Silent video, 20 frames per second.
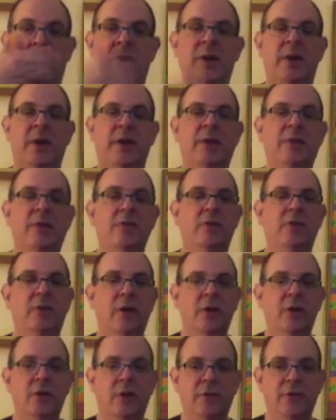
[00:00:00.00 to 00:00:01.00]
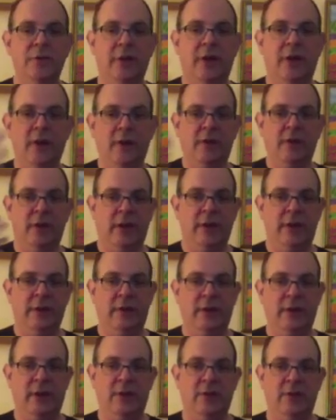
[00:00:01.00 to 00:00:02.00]
and then you cut off the air like
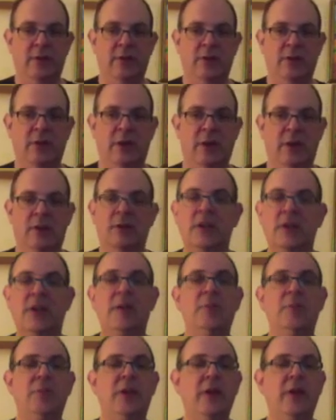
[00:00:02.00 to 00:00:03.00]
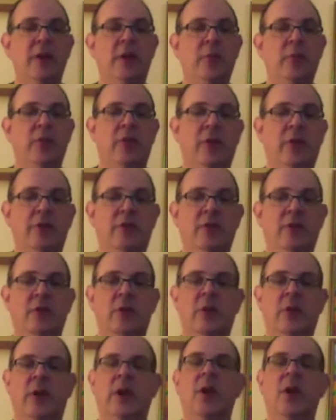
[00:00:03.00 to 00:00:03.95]
that with your hand, keep the air pressure going.